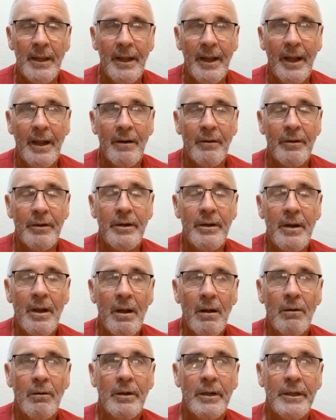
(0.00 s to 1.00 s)
and I
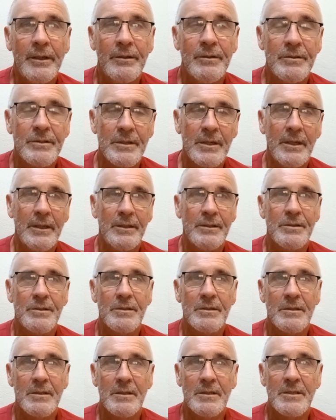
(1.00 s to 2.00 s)
know it's
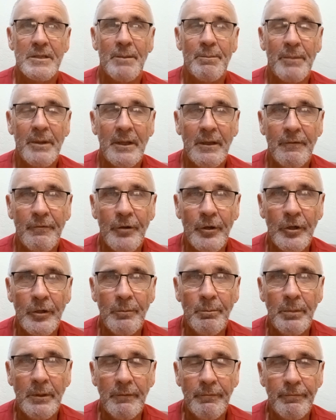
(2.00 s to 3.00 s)
something you've
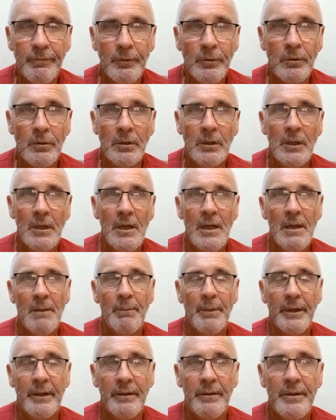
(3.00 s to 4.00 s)
heard before,
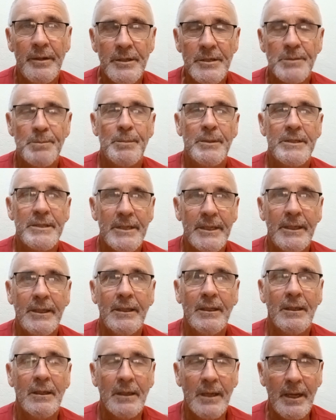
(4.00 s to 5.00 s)
but in this
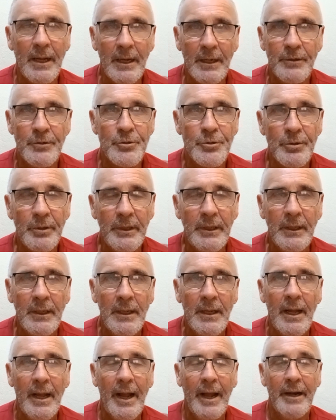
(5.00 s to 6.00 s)
particular country
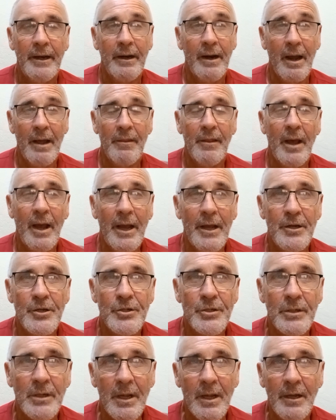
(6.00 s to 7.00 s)
and other
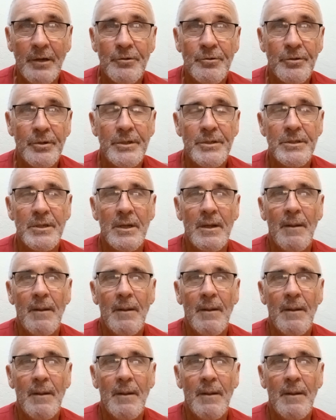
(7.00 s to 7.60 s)
Asian countries,